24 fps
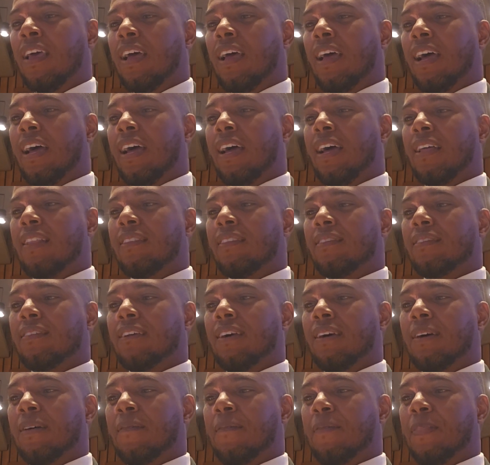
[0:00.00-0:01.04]
And
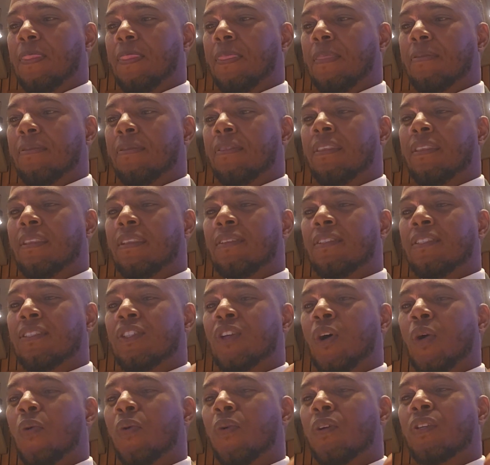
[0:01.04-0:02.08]

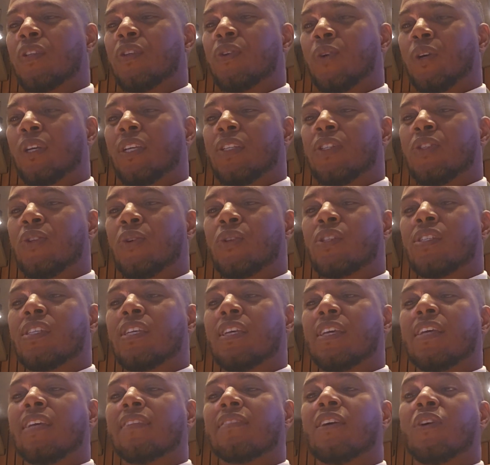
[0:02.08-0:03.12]
so you
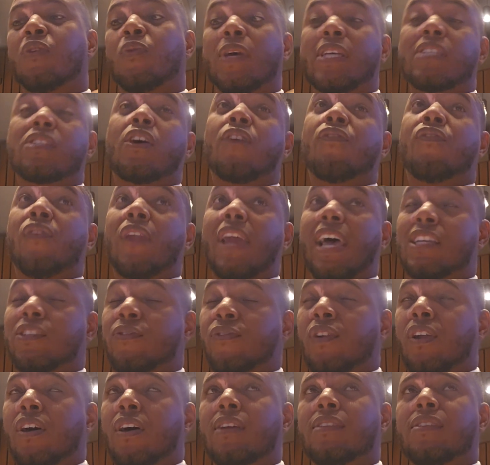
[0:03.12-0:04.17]
see the risk of flash
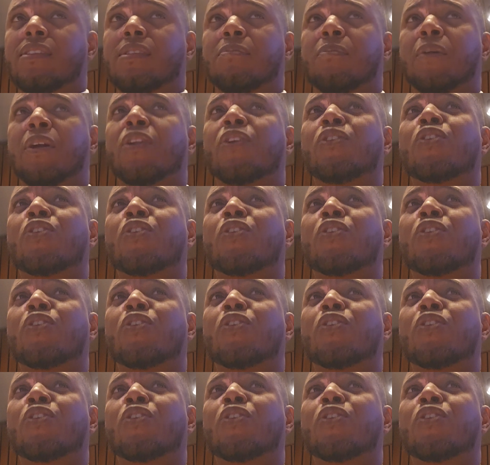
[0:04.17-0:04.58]
floods, but